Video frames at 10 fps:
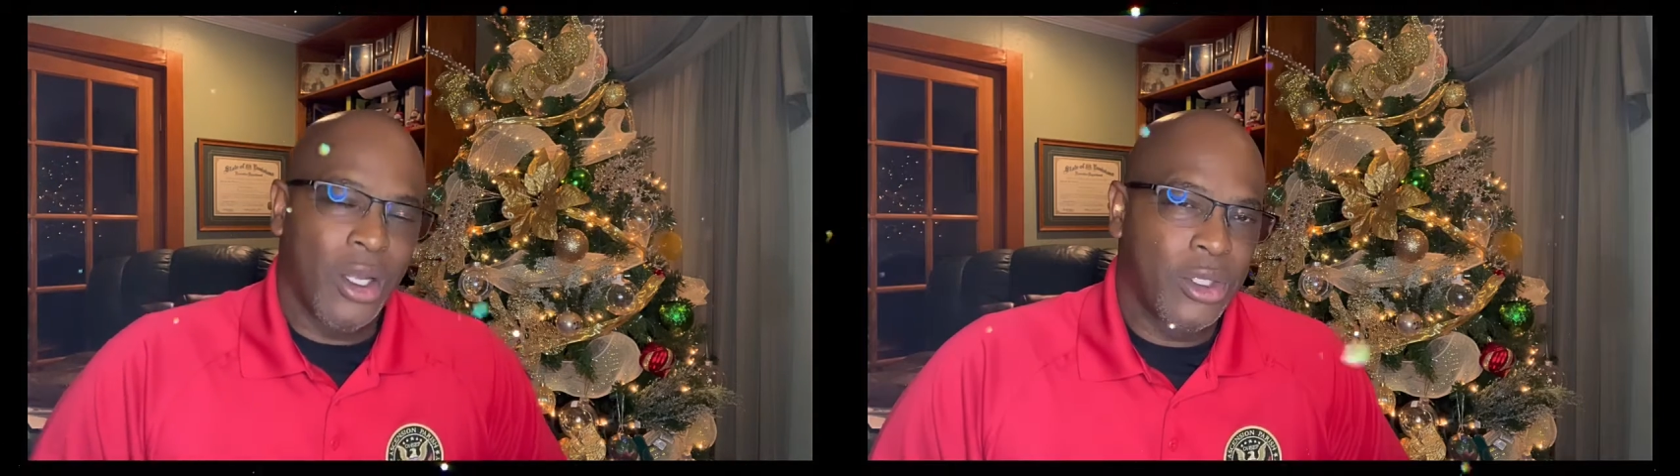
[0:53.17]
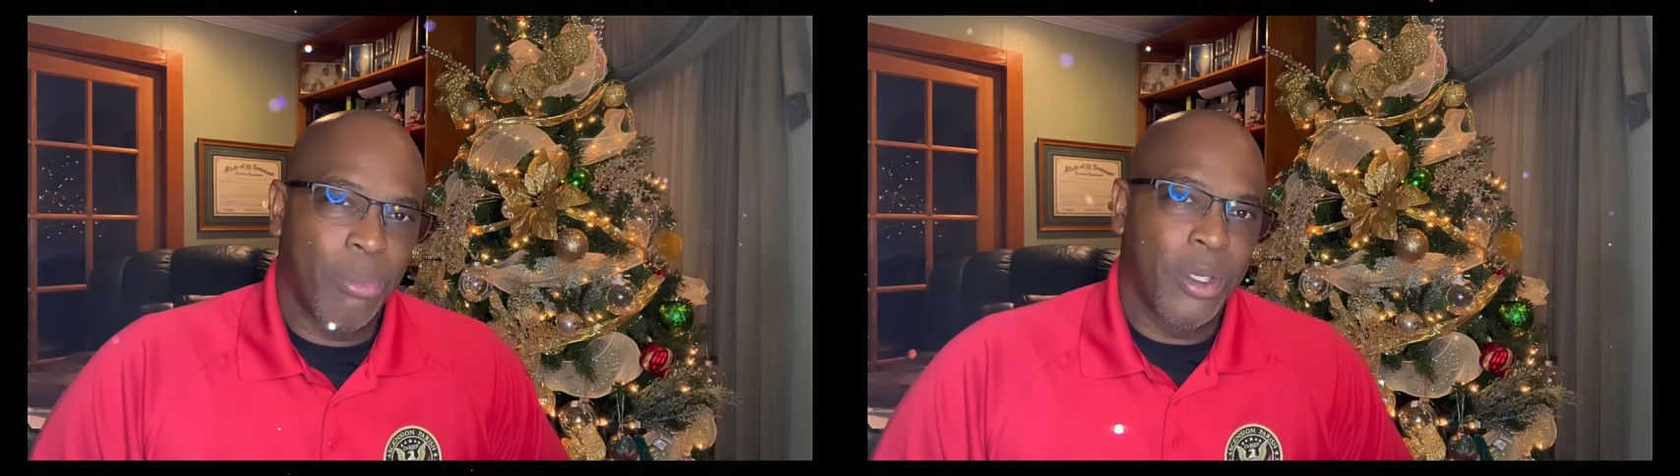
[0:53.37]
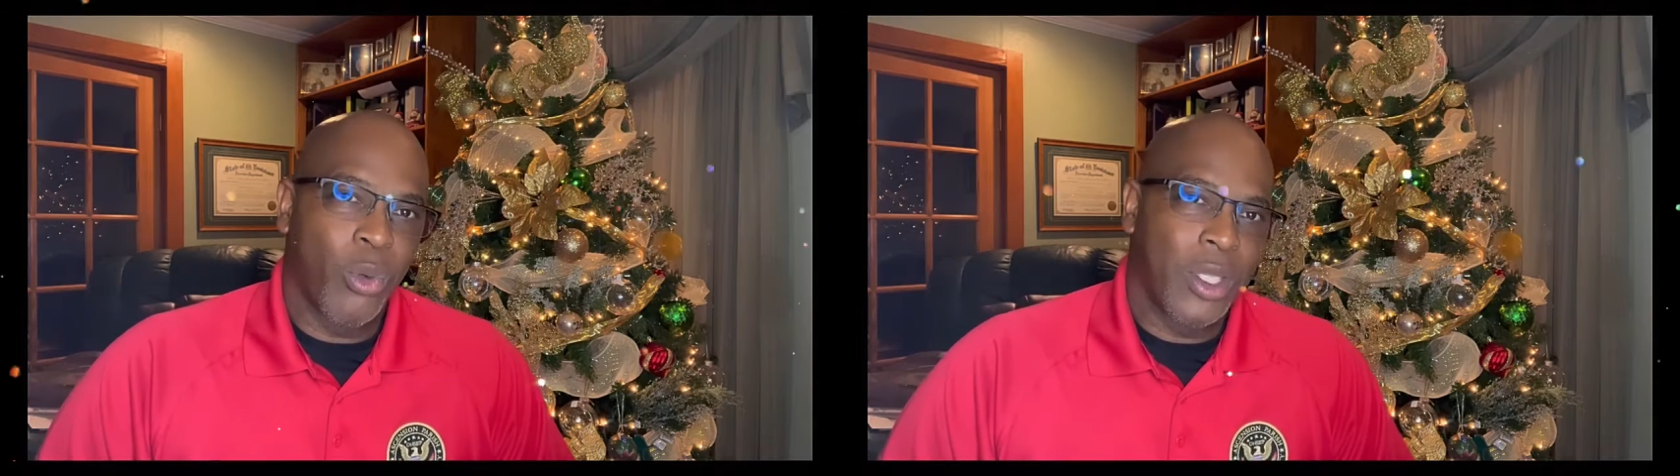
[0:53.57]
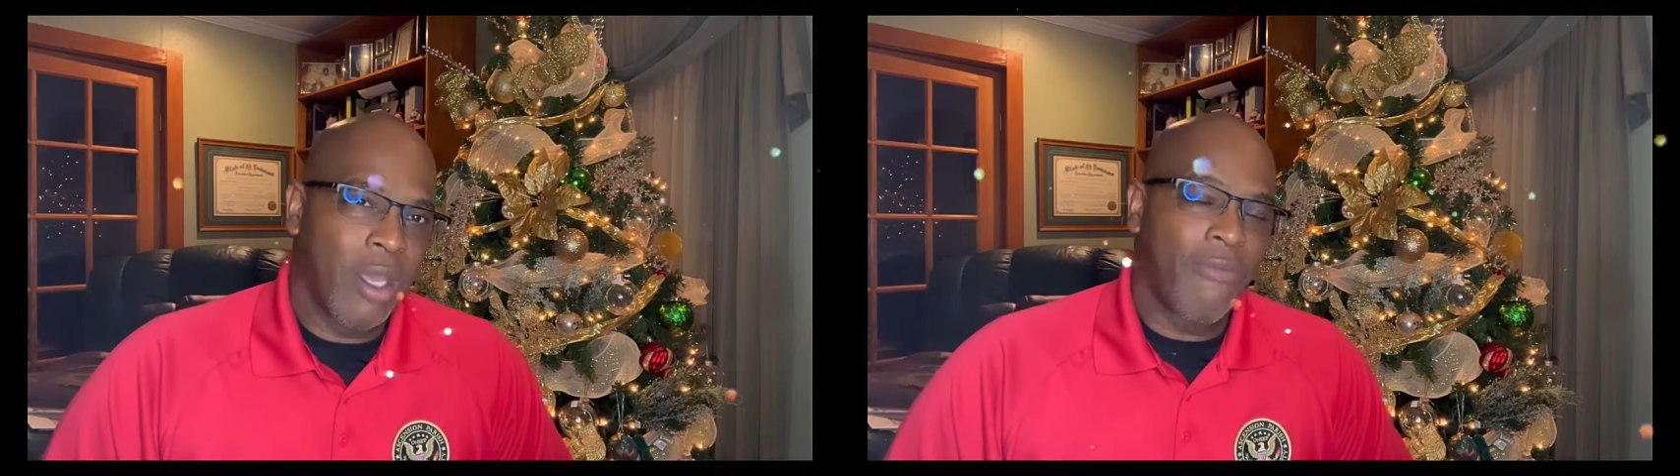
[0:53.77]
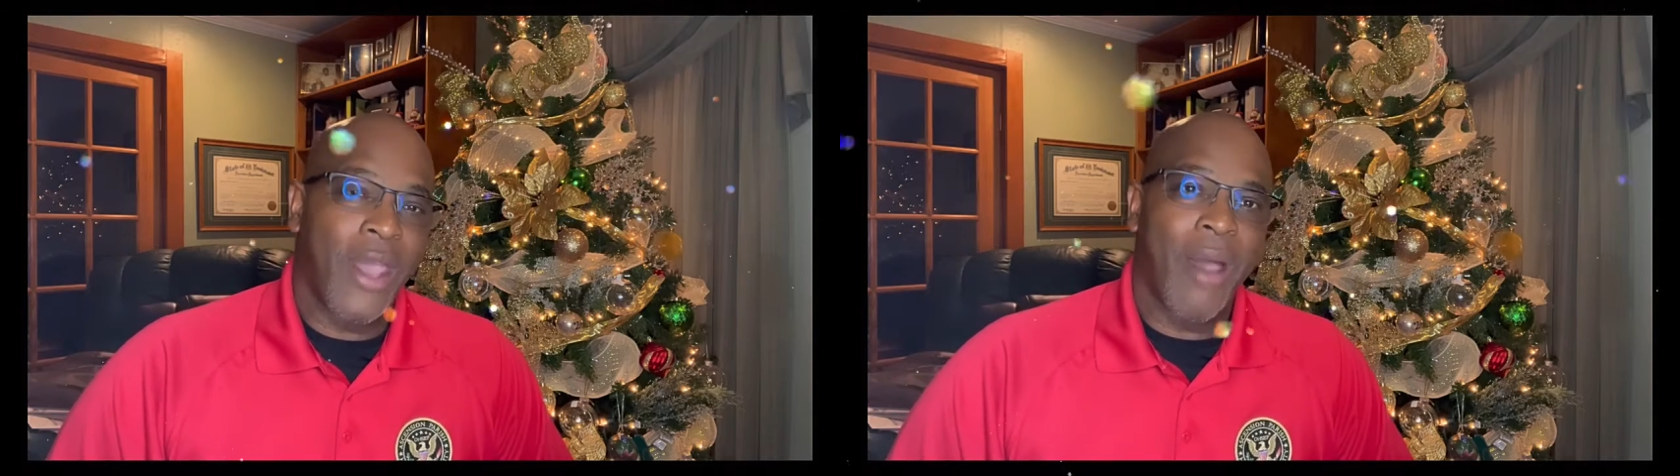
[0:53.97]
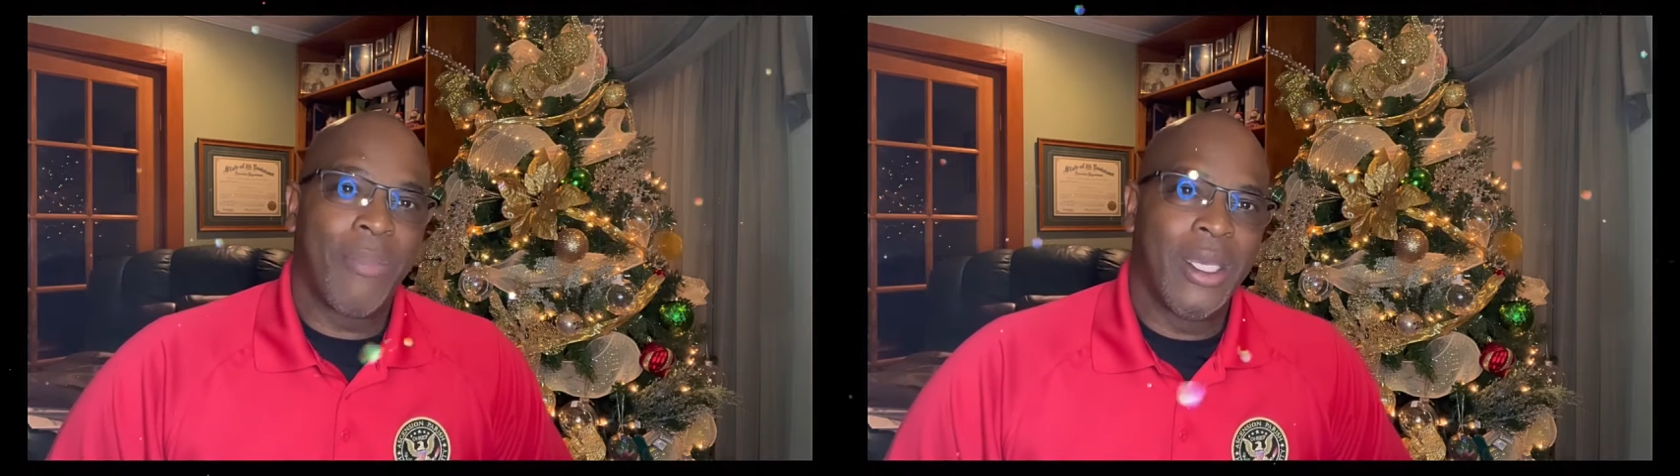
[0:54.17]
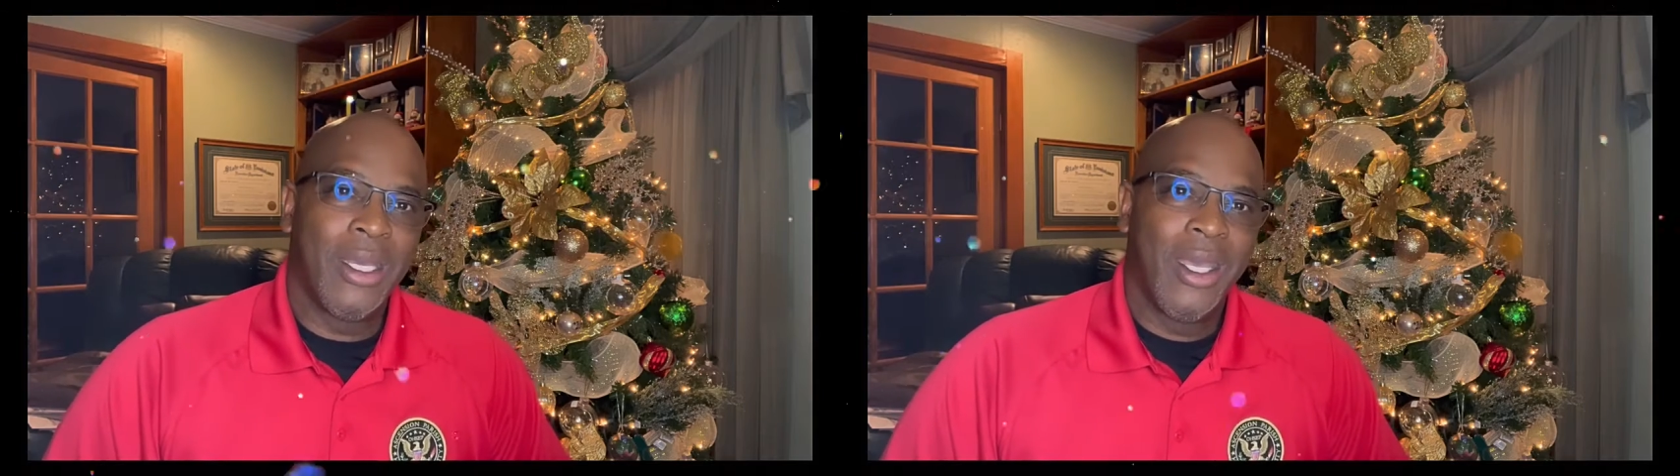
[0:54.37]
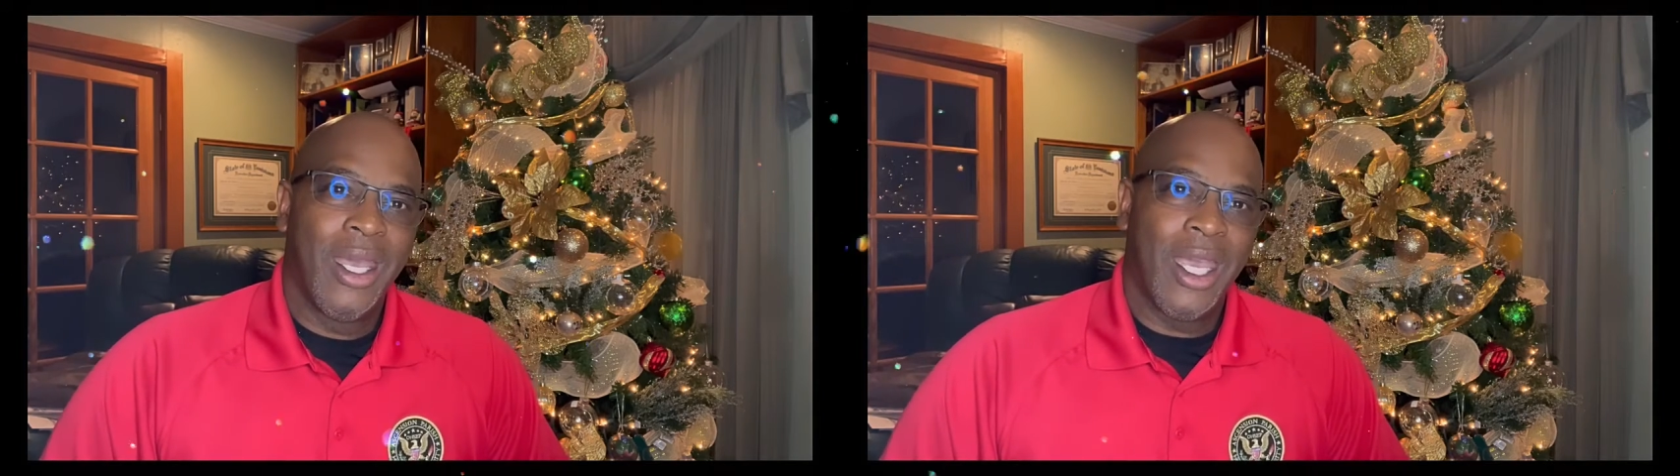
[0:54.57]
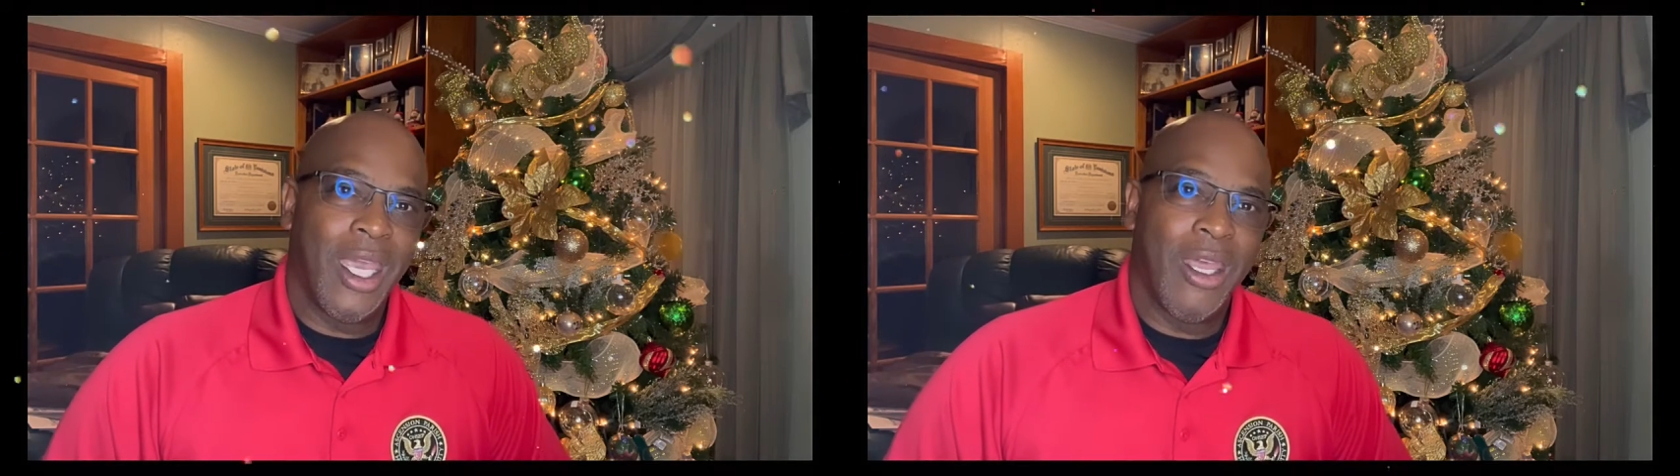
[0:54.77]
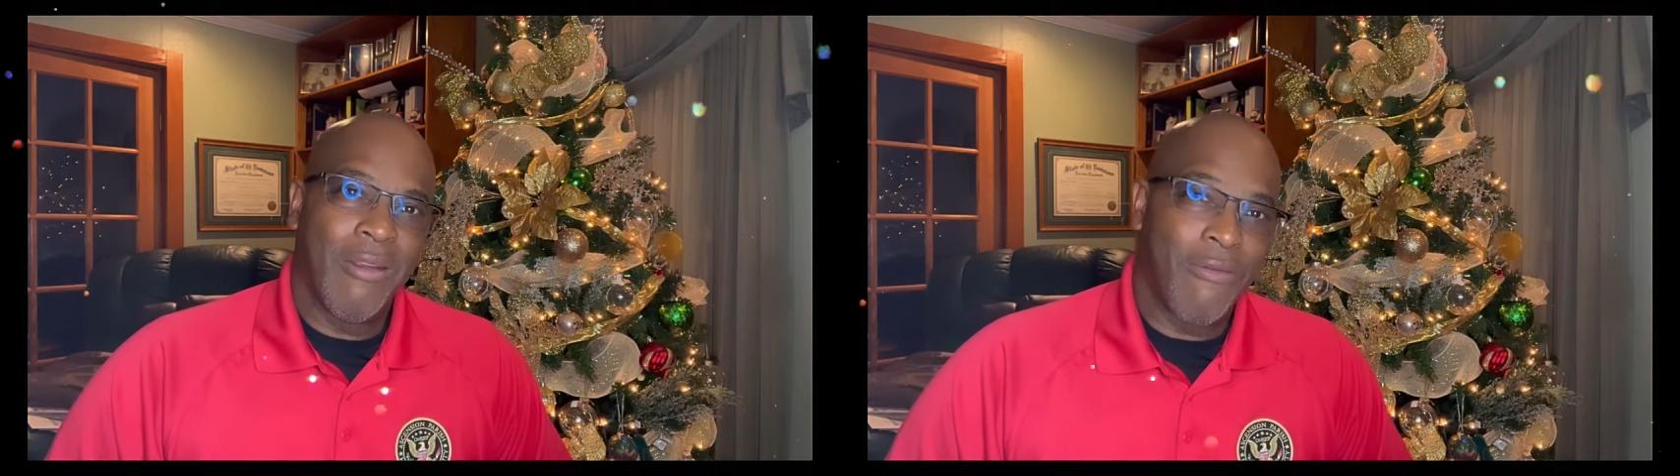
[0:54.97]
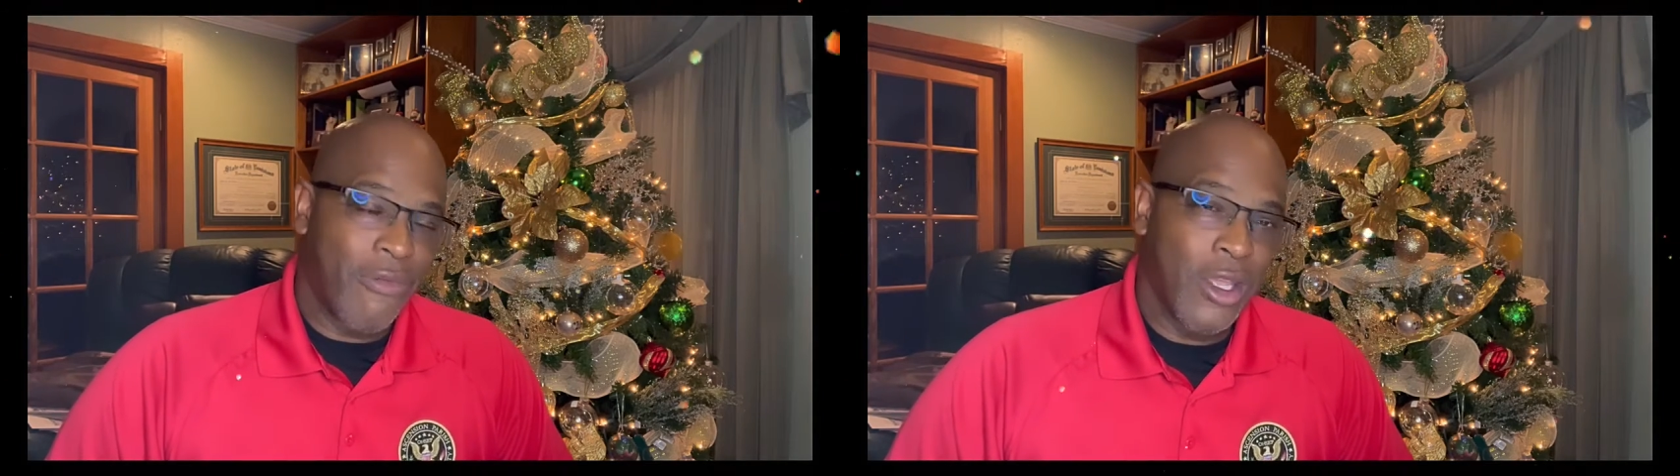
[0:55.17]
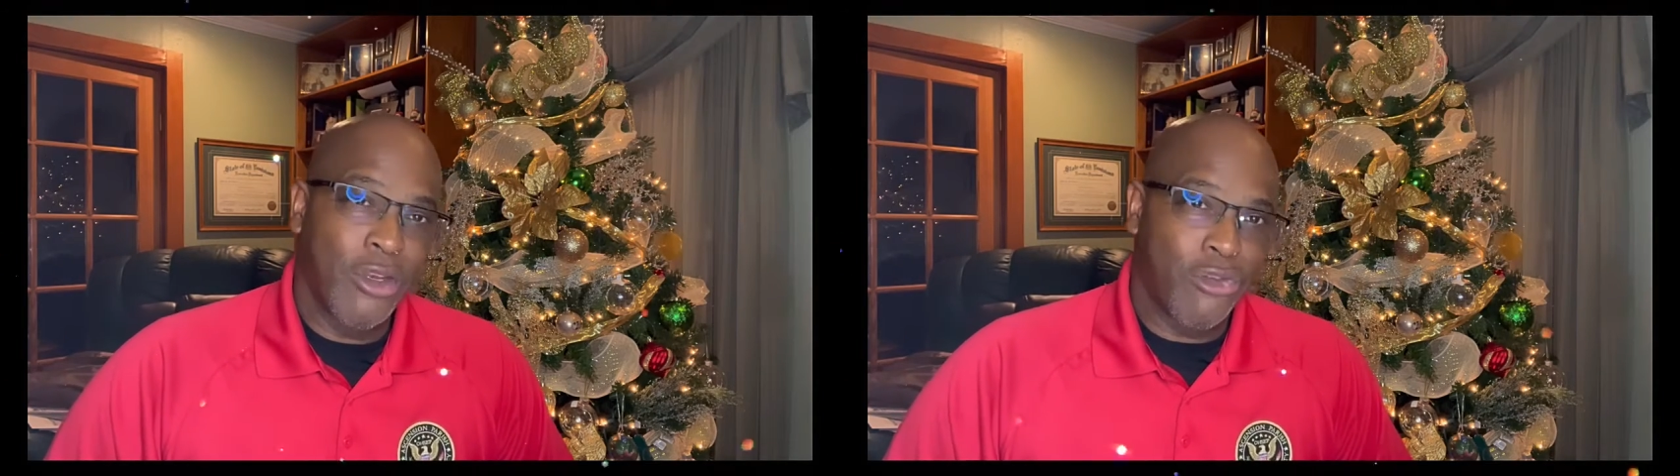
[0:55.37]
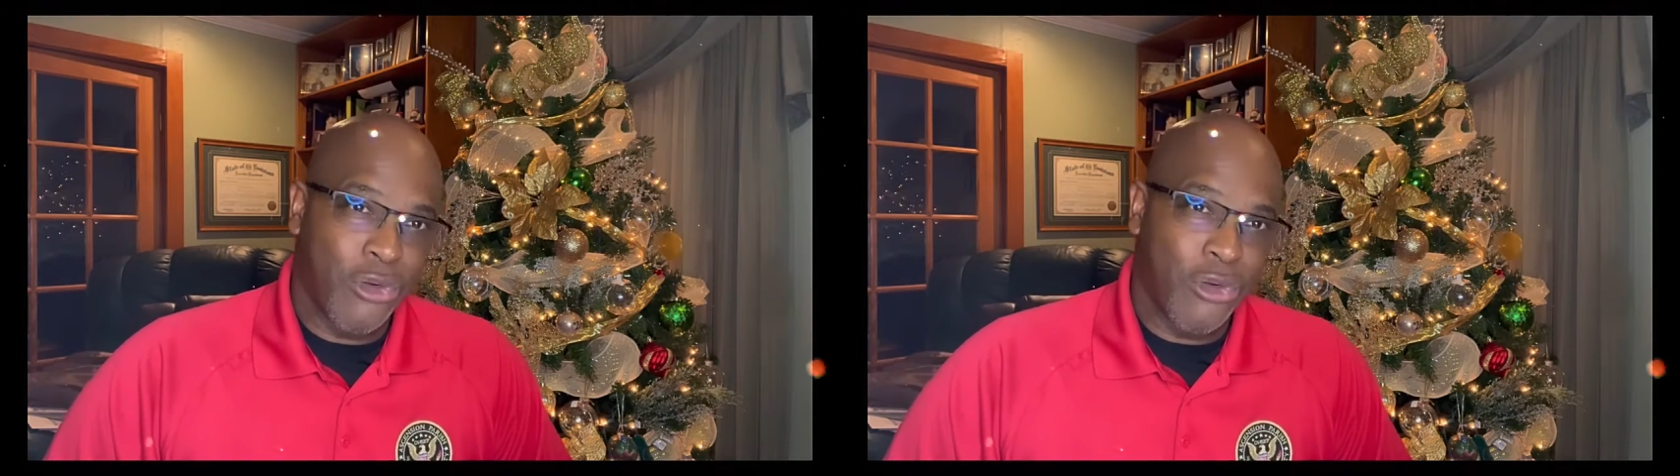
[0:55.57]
to be with their family and friend.